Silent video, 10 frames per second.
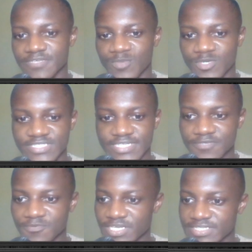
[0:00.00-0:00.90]
The pawn
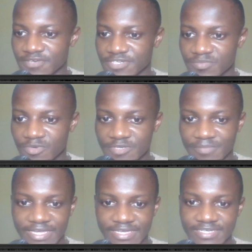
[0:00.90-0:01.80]
started rolling down the board.
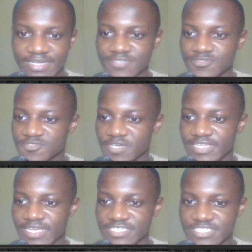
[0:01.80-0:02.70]
My king has to join
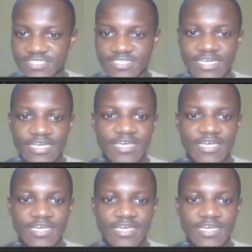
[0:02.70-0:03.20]
the action.